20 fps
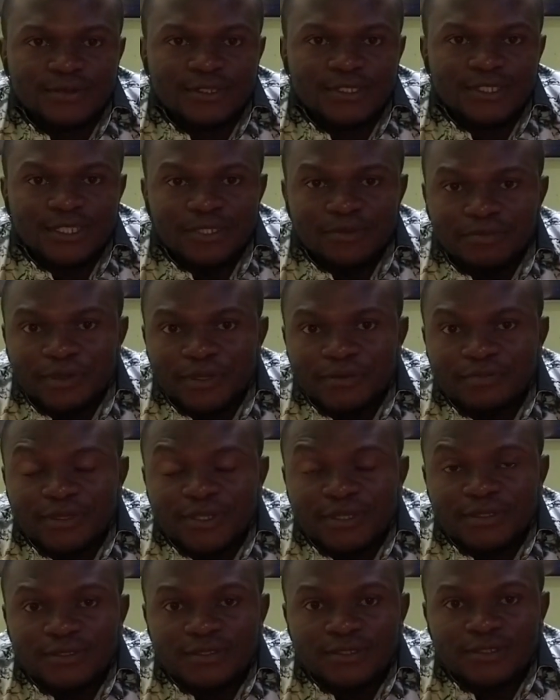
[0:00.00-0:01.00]
it simply
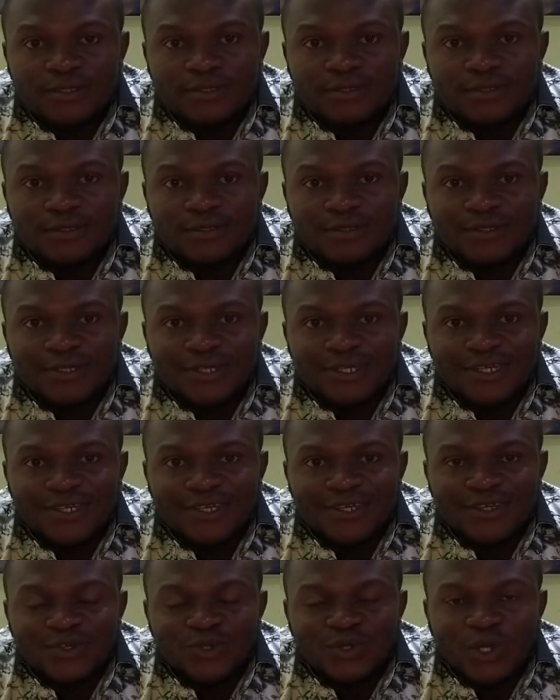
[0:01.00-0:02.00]
means
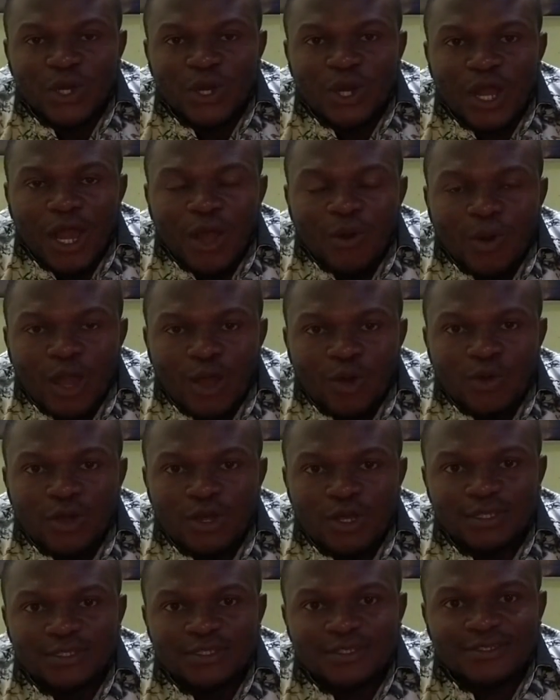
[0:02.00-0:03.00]
our
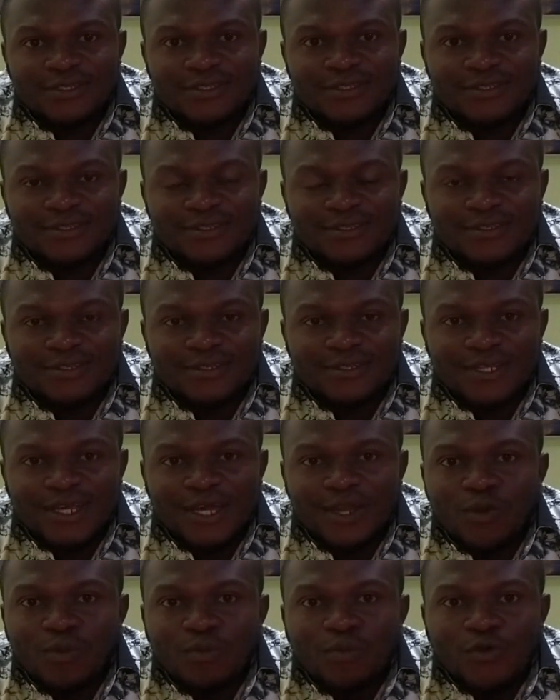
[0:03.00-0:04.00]
organs, they
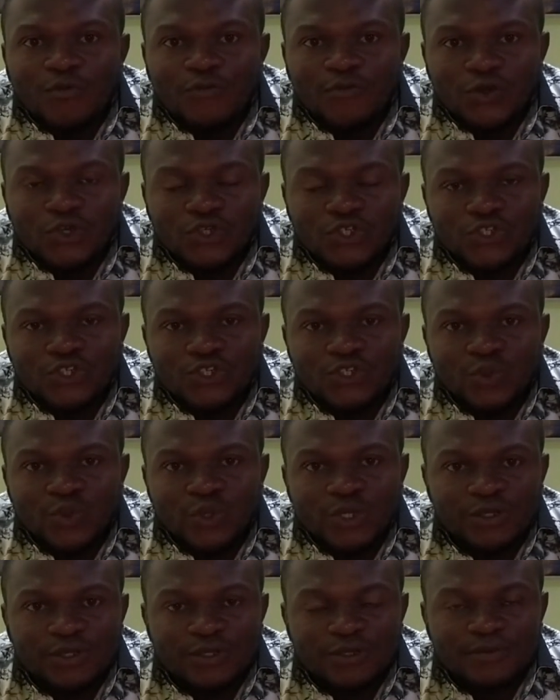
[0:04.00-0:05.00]
are no more functioning
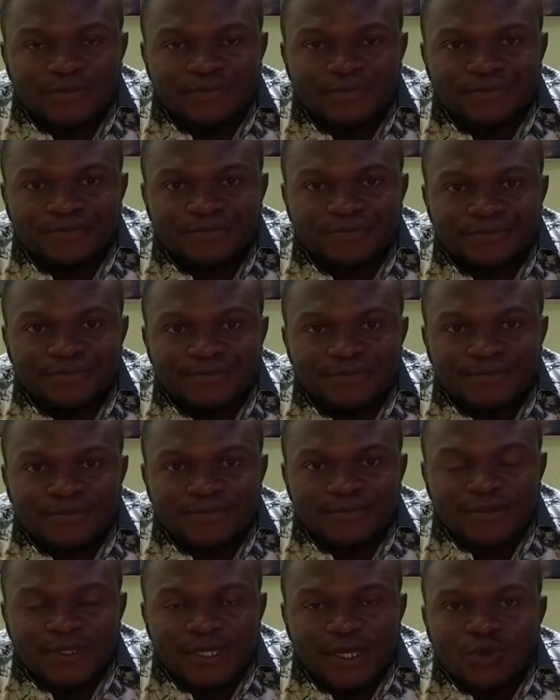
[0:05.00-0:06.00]
well.
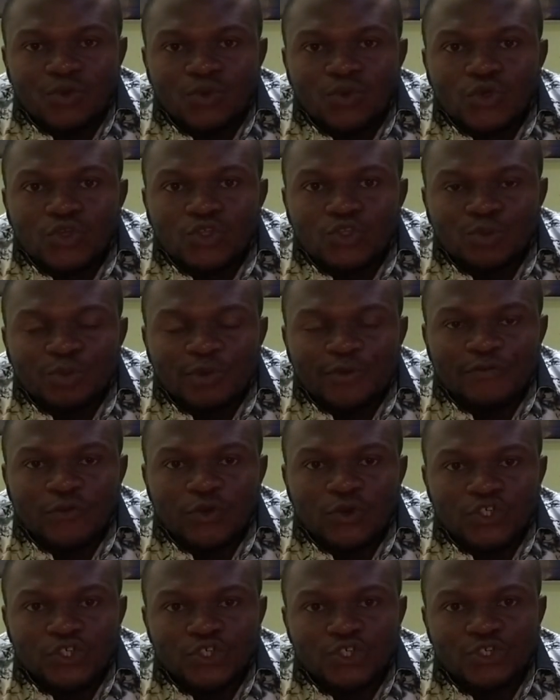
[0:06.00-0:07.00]
They are not going to be
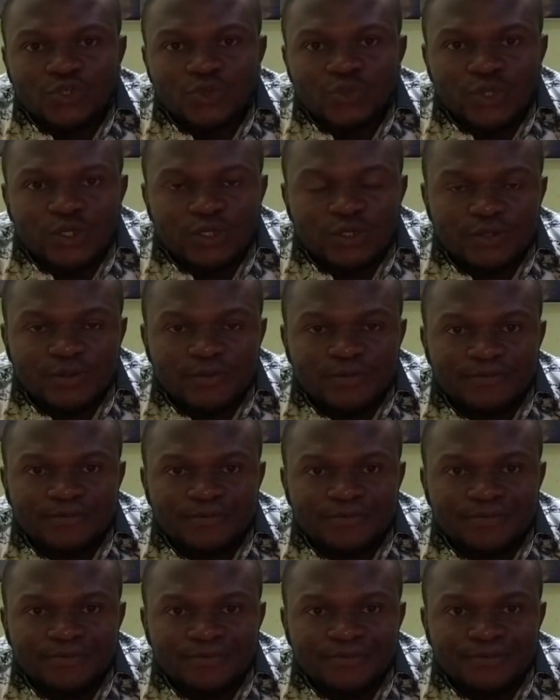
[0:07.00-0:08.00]
functioning well.
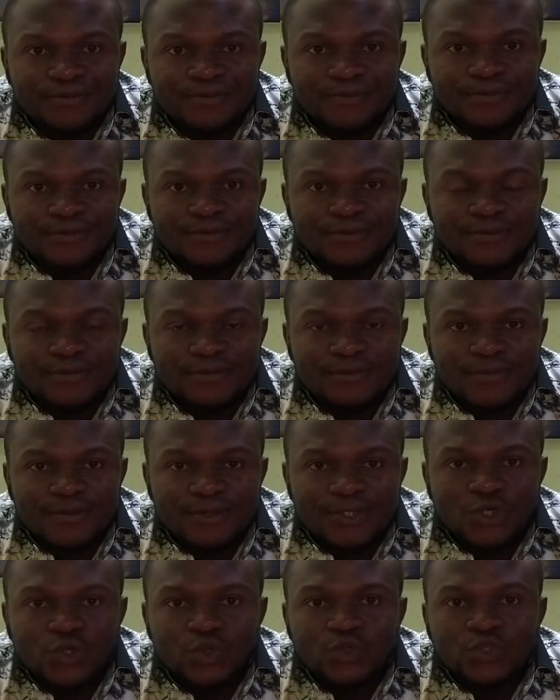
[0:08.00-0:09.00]

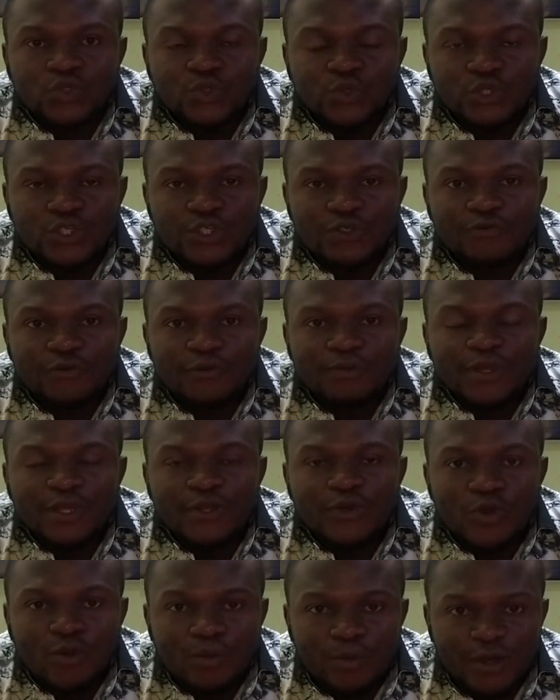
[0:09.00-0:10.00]
they will switch from the
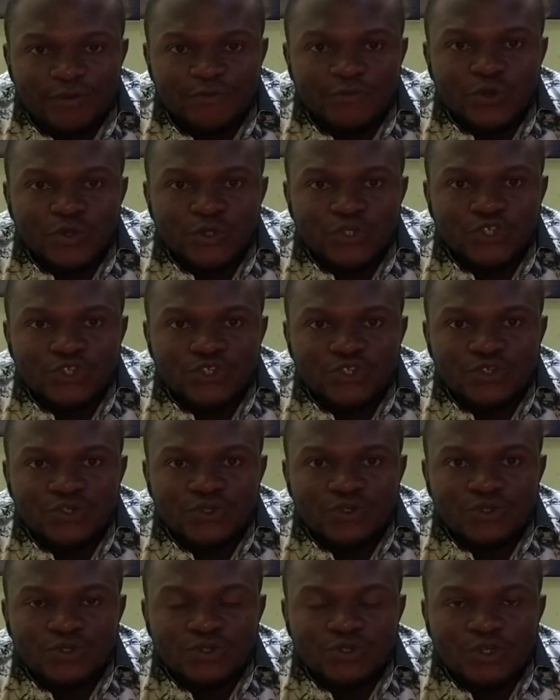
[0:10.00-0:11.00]
normal function
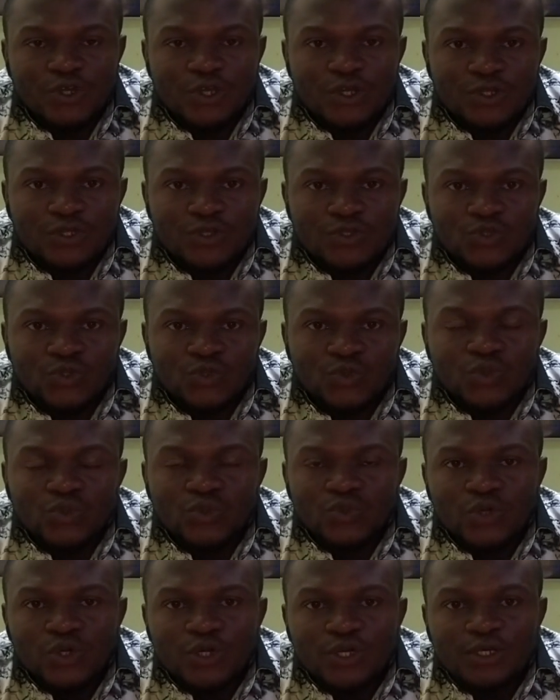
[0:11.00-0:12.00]

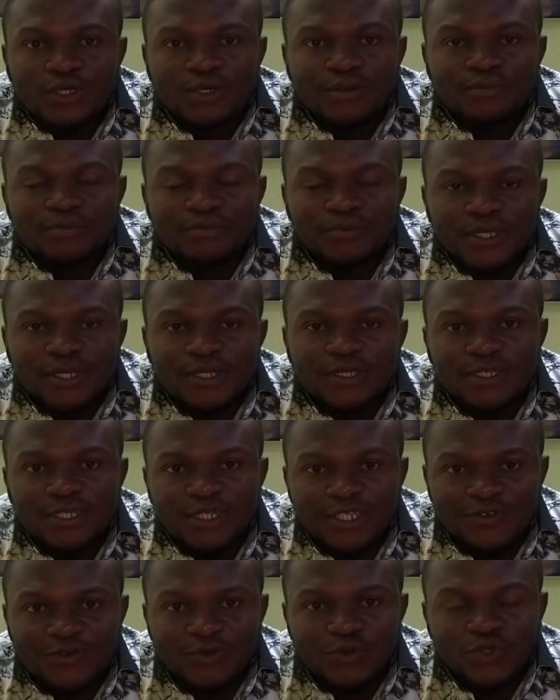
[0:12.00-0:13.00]
to being
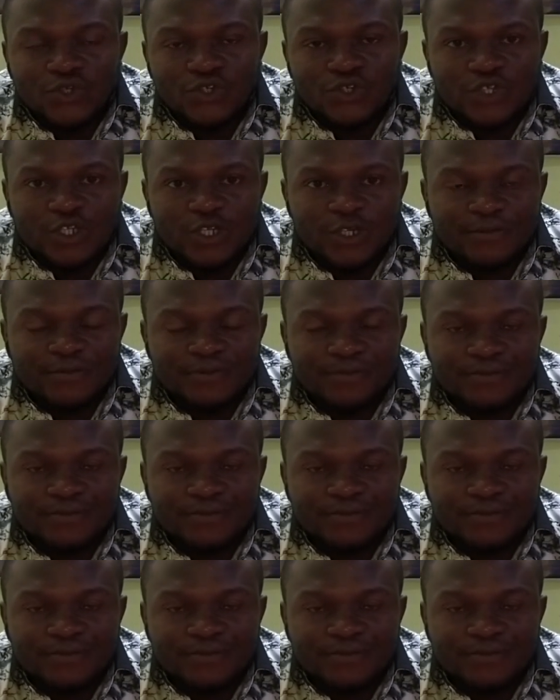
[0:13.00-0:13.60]
dysfunctional.